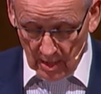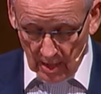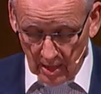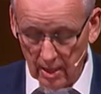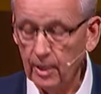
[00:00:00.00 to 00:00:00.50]

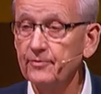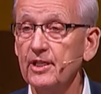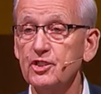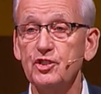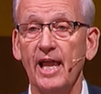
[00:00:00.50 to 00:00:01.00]
Uh,
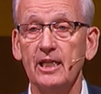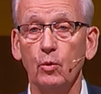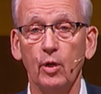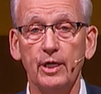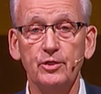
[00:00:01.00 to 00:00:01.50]
this
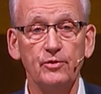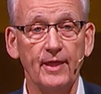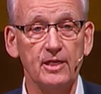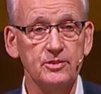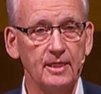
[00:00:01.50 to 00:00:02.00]
January
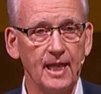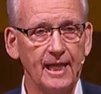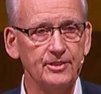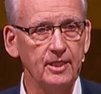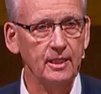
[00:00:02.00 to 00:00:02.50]

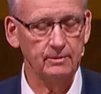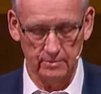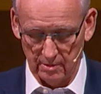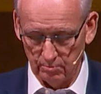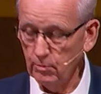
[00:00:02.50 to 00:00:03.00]
2019.
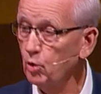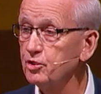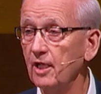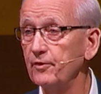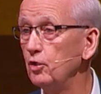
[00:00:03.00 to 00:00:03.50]

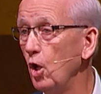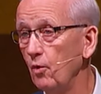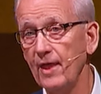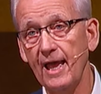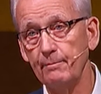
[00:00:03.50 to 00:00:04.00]
Most of you
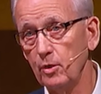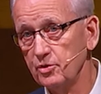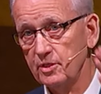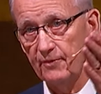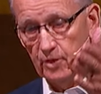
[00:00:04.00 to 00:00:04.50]
know that.
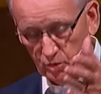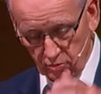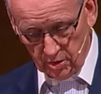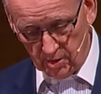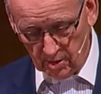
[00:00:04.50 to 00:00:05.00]
Most of
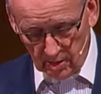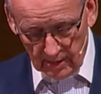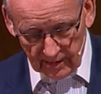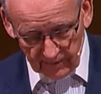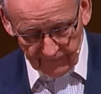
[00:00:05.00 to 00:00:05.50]
you
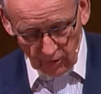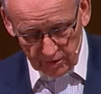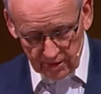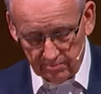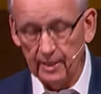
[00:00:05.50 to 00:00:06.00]
in
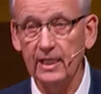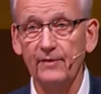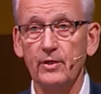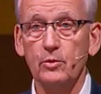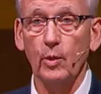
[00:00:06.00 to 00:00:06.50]
Converge and many
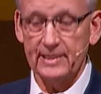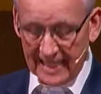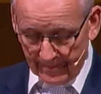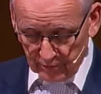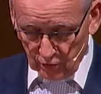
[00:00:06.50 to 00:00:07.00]
of you at the West
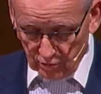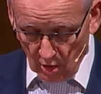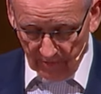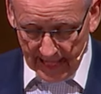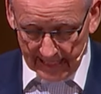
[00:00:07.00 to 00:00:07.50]
Campus, you
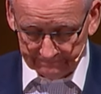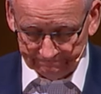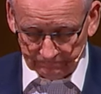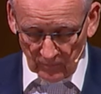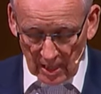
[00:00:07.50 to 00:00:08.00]
know that.
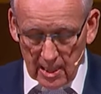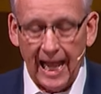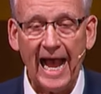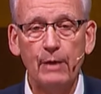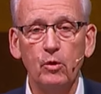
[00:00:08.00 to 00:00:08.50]

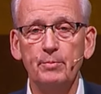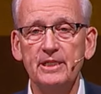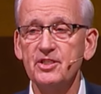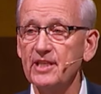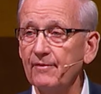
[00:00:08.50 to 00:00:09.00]
I will be
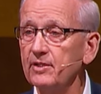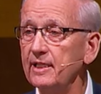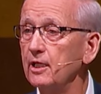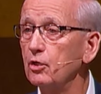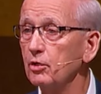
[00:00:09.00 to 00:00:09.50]

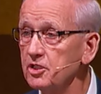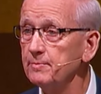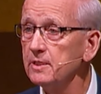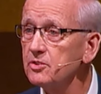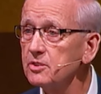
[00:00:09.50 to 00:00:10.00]
70 at
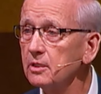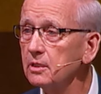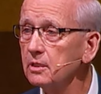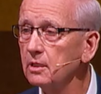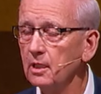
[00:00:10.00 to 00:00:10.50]
Christmas.
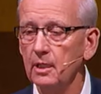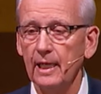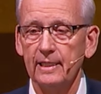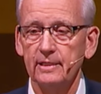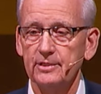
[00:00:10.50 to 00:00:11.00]

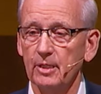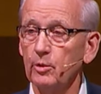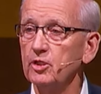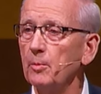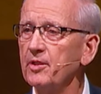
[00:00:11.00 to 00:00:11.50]

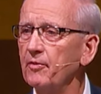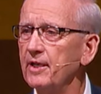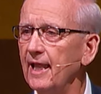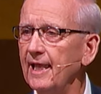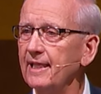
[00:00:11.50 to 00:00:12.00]
Someone told me the other
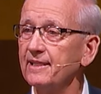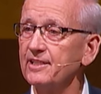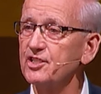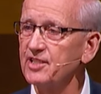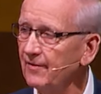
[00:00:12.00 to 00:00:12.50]
day that
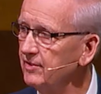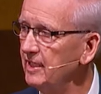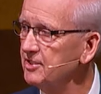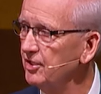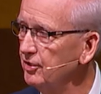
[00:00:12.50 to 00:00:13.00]

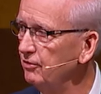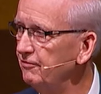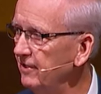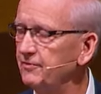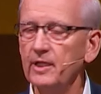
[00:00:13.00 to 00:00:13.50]
70 is the new
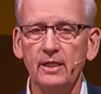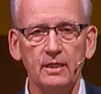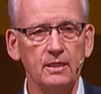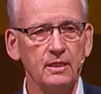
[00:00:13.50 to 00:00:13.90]
50.